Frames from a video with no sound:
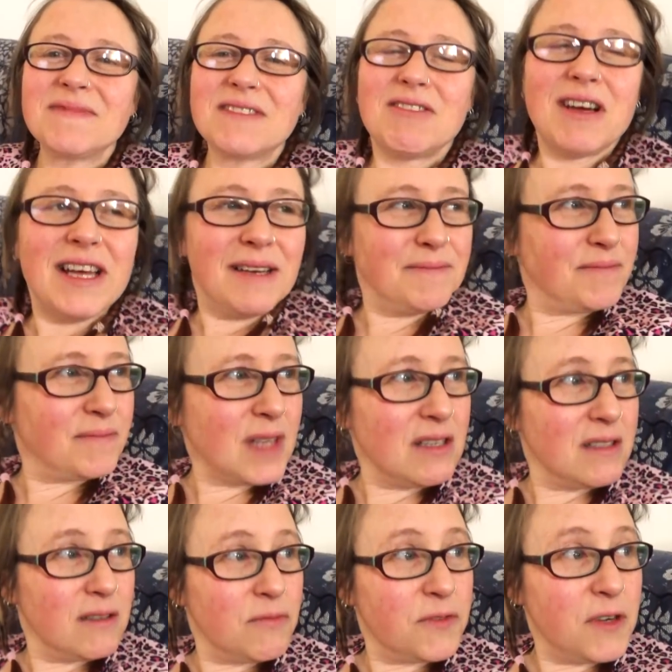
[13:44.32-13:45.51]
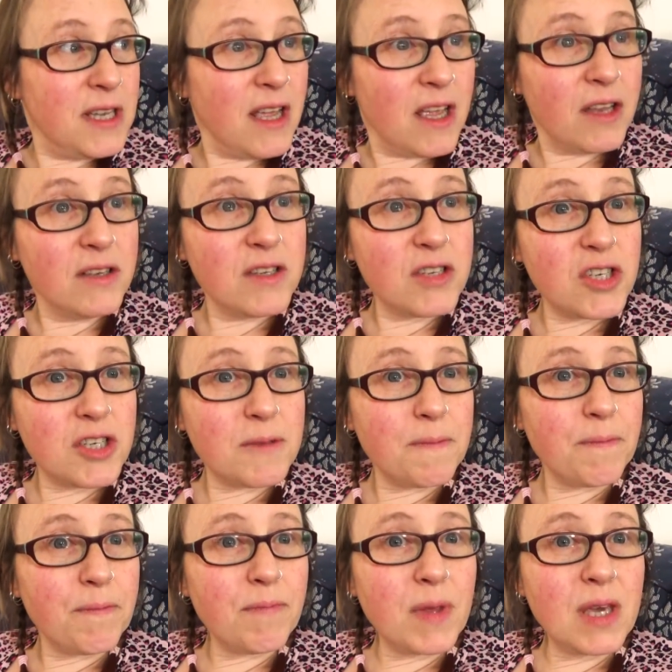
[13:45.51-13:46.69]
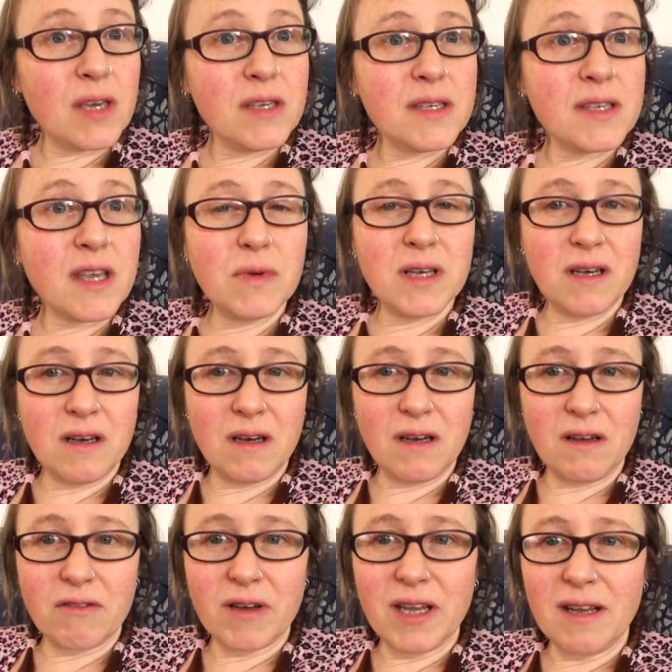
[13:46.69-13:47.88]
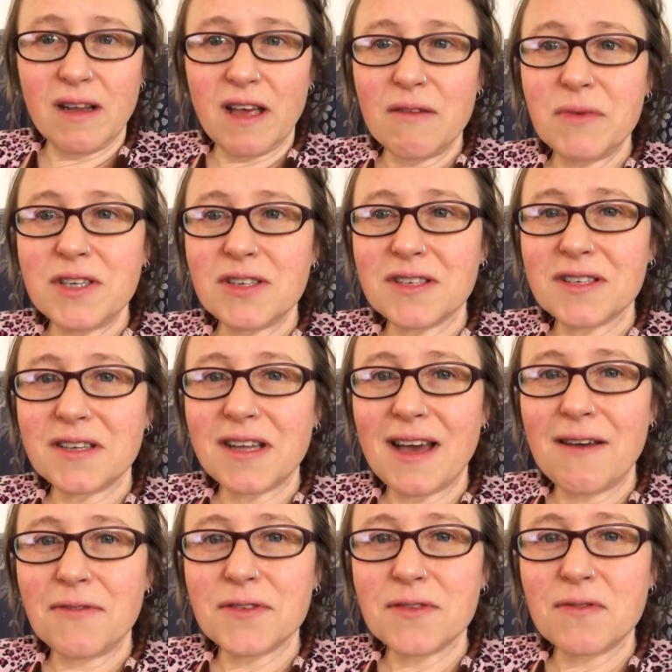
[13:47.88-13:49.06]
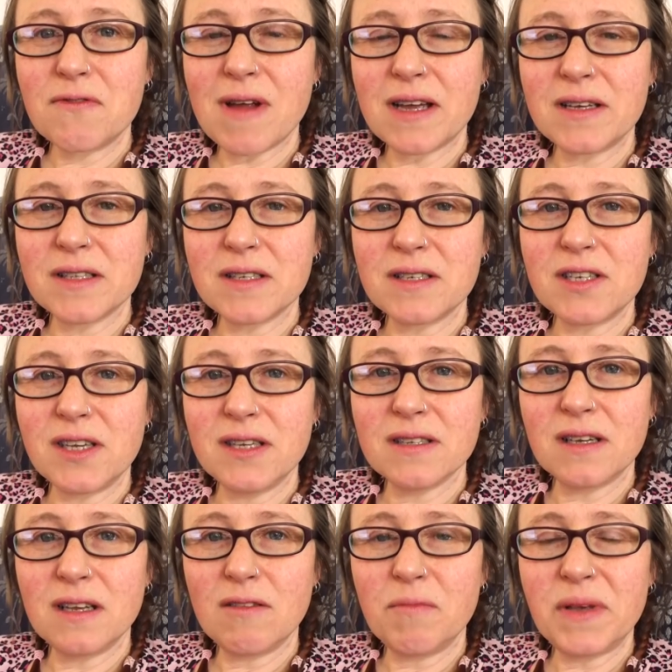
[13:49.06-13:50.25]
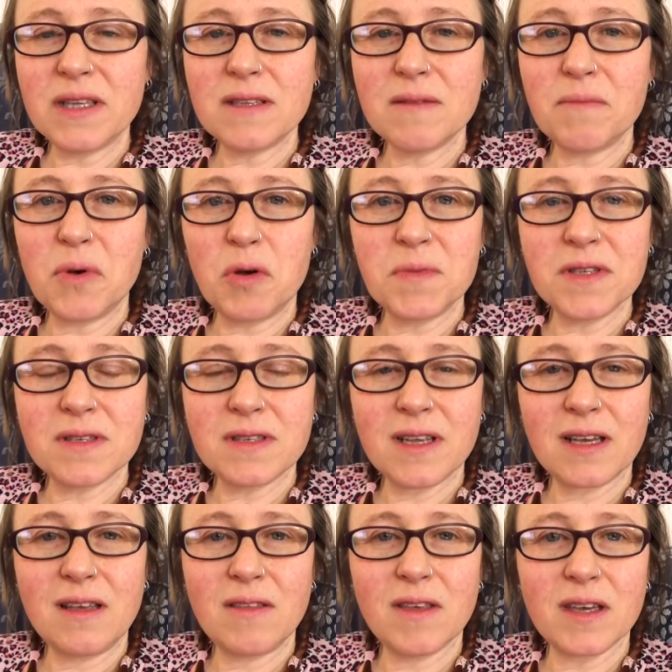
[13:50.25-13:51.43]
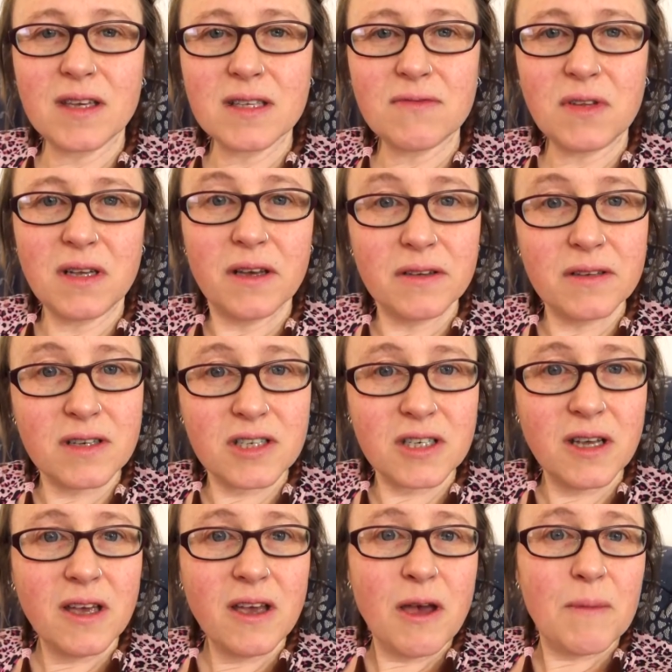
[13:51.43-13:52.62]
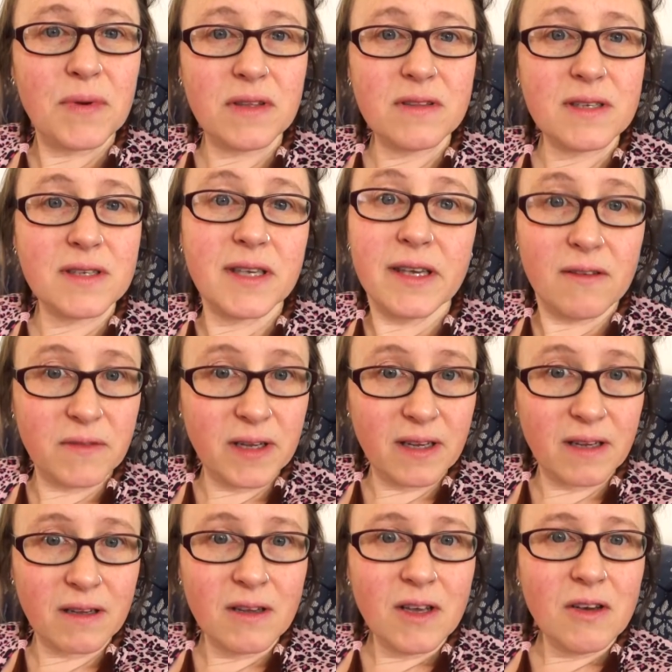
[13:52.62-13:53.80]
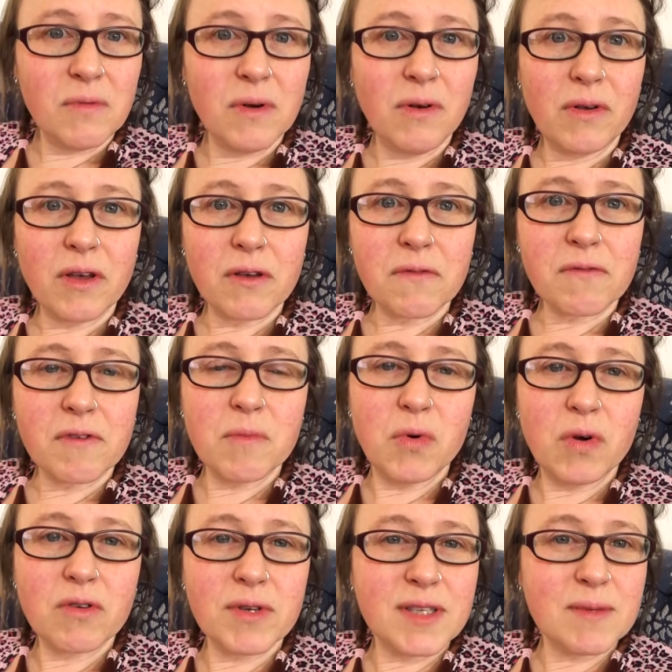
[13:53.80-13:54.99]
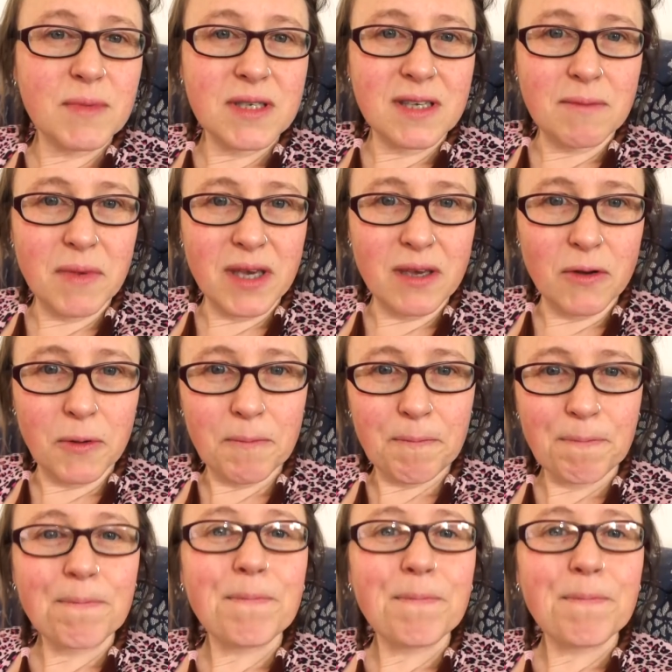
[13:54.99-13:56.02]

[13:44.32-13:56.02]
Right, for lunch, because we're hungry, like we're just going to have sort of crackers and cheese and little bits and bobs and snacky things for lunch. But this evening, we'll go for a more Christmassy meal